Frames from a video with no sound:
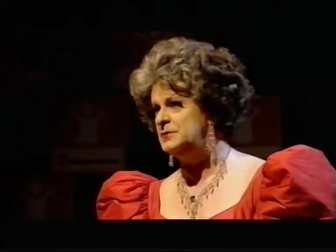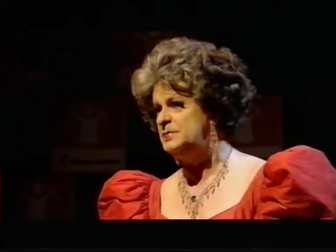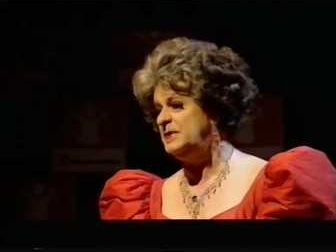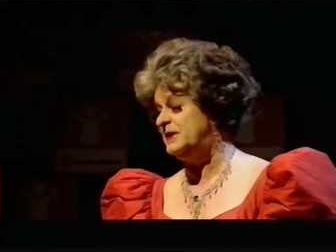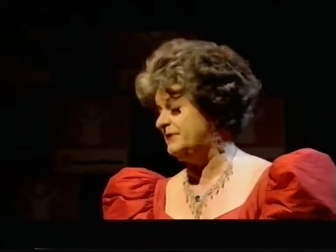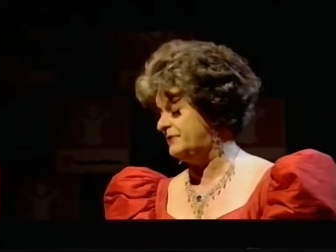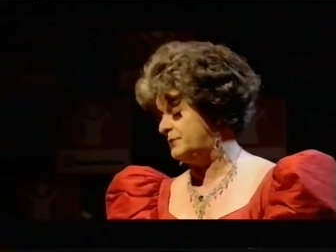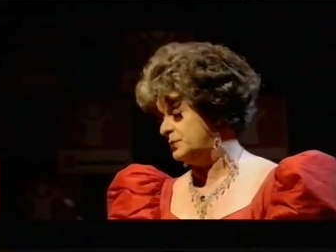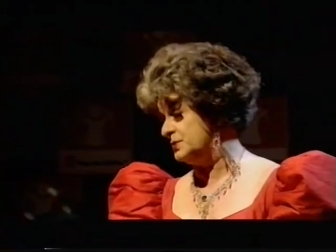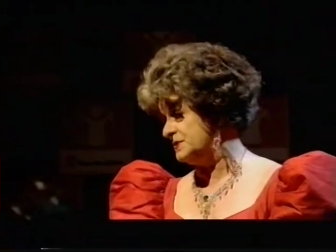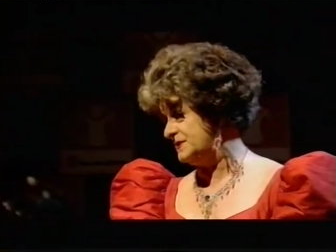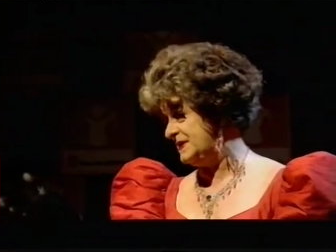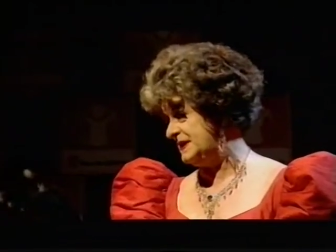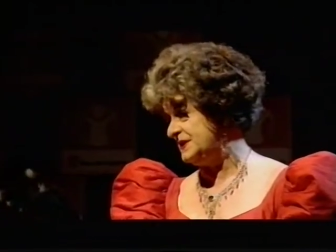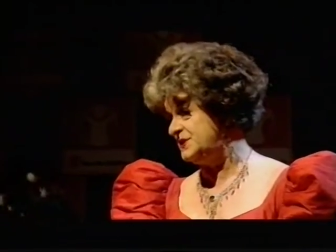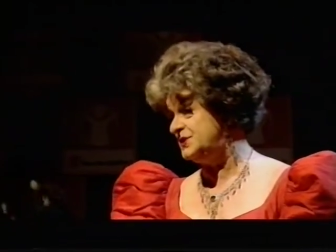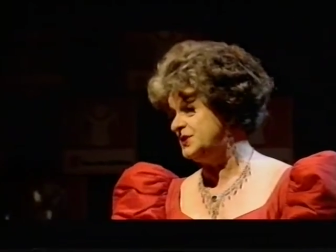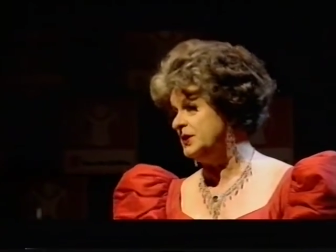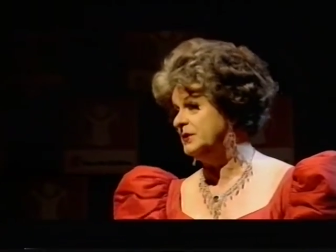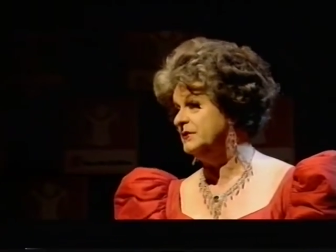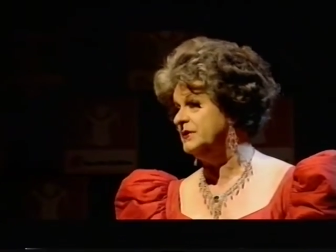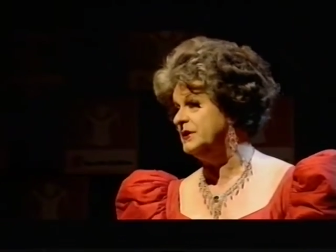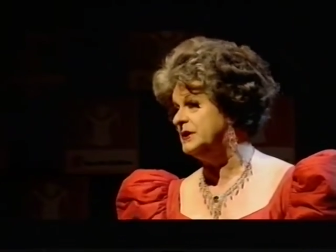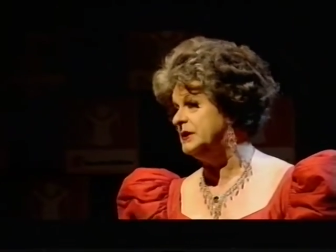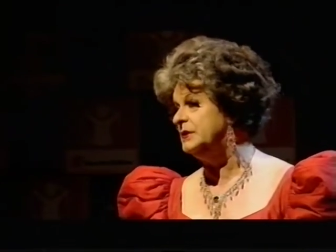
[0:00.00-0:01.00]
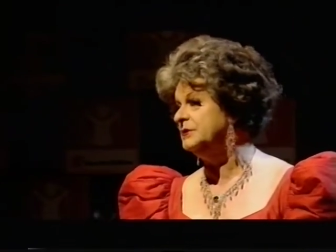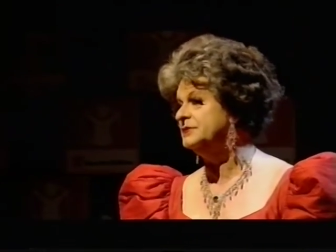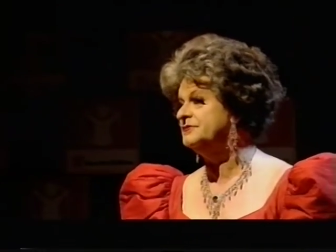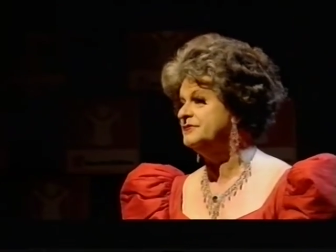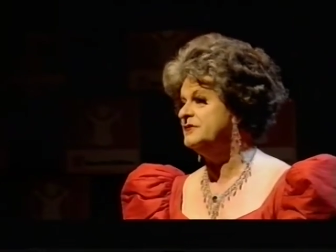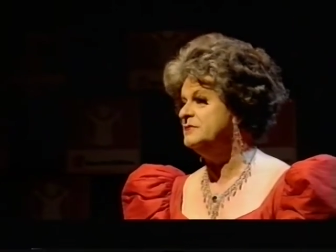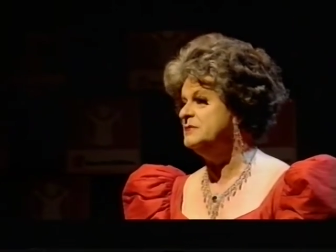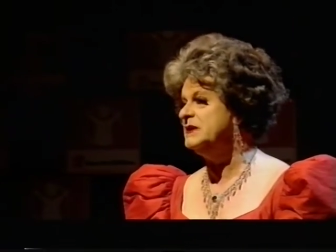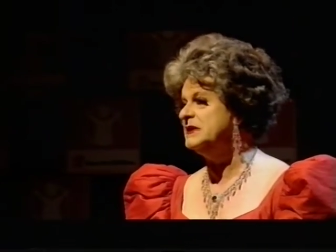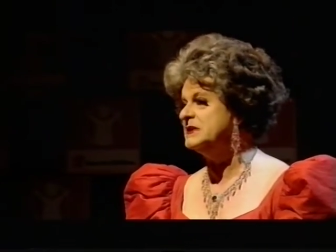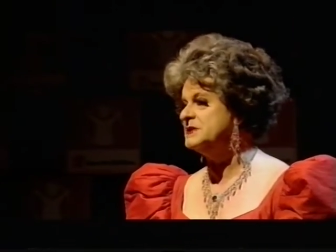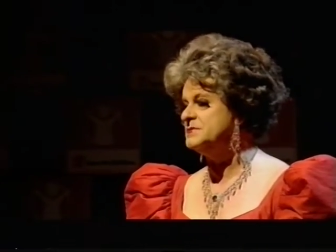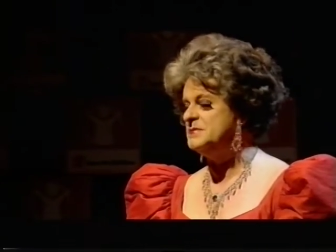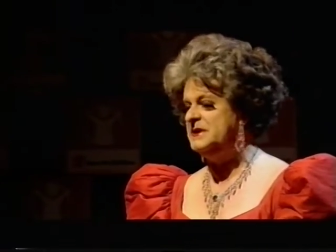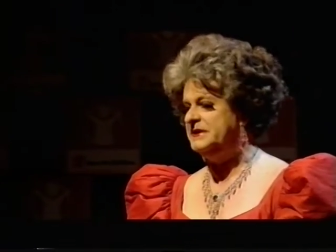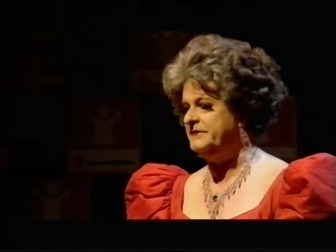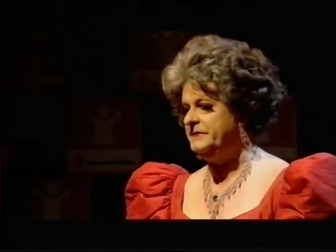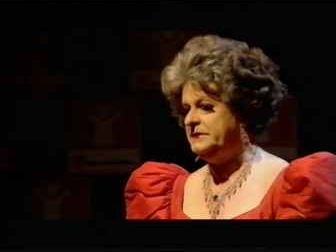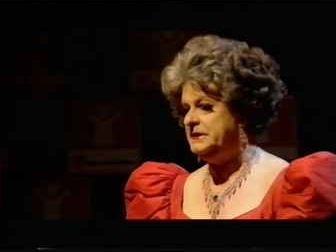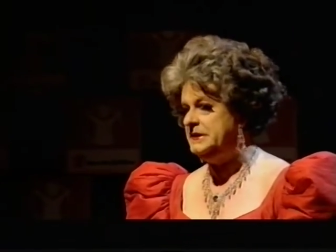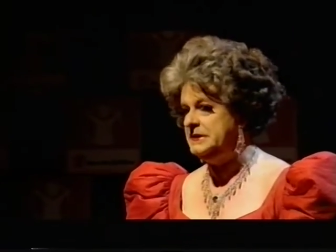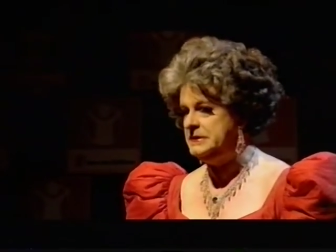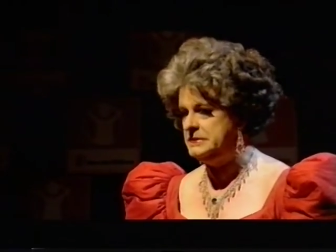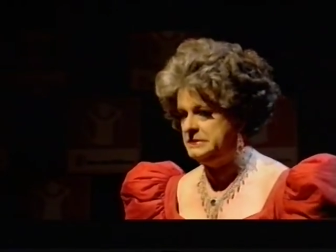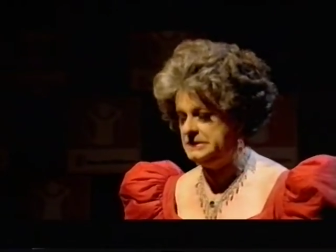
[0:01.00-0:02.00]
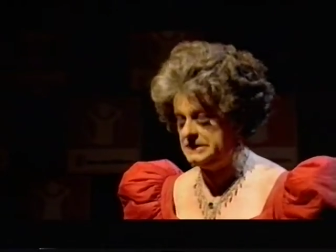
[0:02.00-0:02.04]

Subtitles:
But of course, they stole the gold from us, Mike Willina